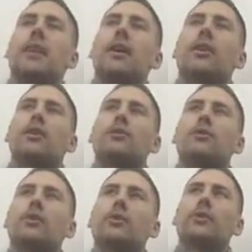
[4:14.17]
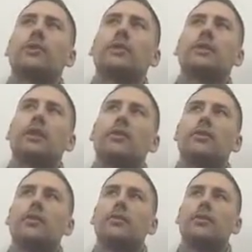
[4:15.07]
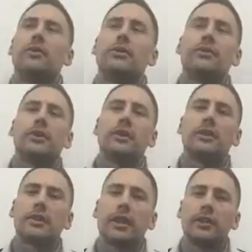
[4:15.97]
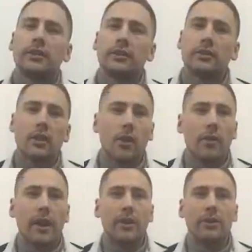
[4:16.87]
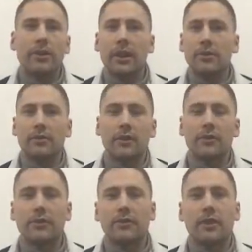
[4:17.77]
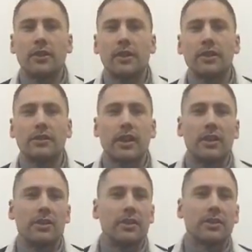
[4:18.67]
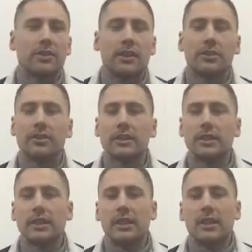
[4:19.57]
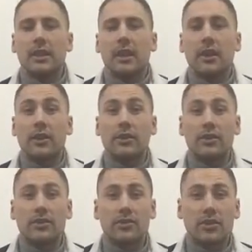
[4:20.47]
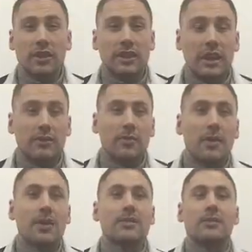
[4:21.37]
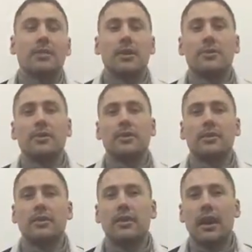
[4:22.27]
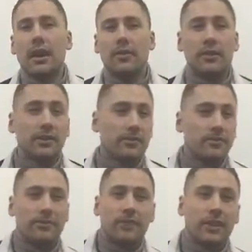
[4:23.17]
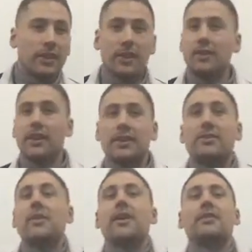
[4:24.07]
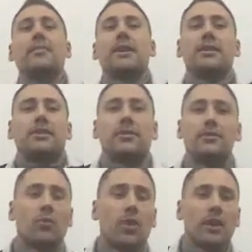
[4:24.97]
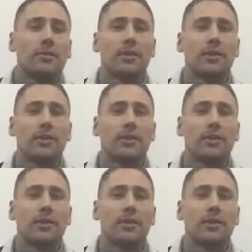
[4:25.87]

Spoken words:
I got absorbed with it myself at one point a few years ago. I was like, oh wow, look at how many followers I've got on this channel and this channel. I use it strictly now for marketing purposes. This video is a marketing mechanism. Why?